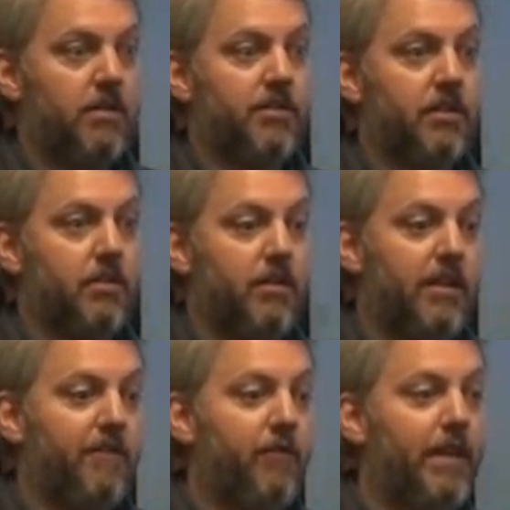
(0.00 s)
So
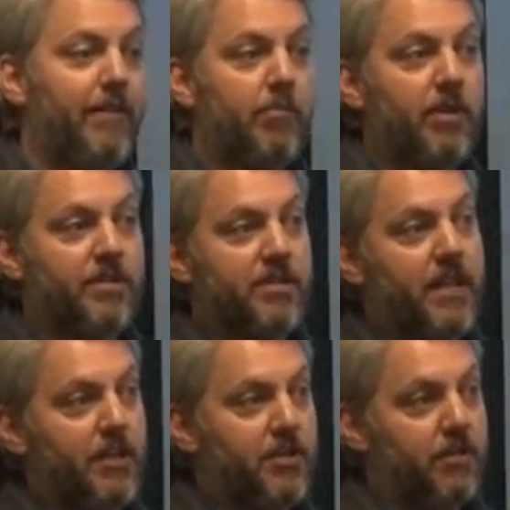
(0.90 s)
if we have a
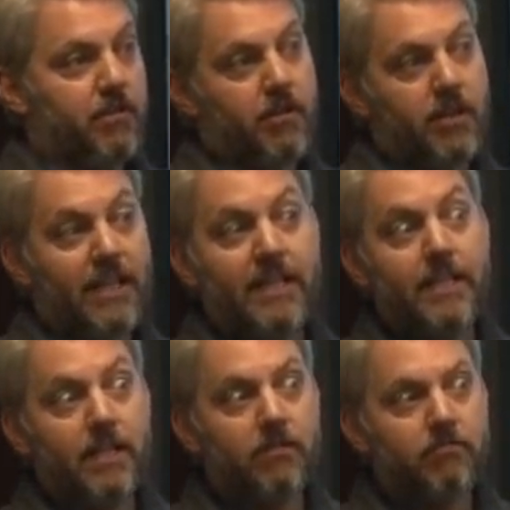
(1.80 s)
presentation on an
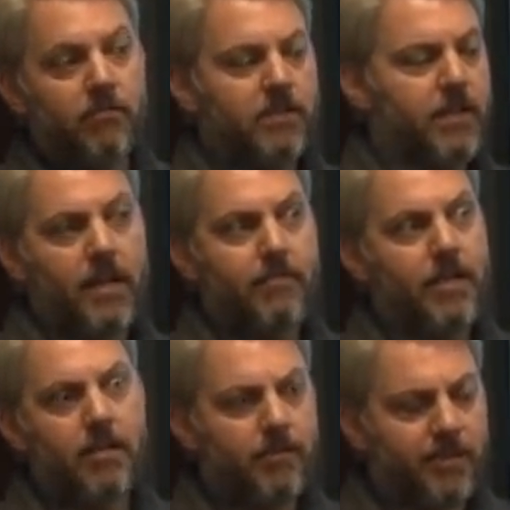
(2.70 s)
idea, let's say IBM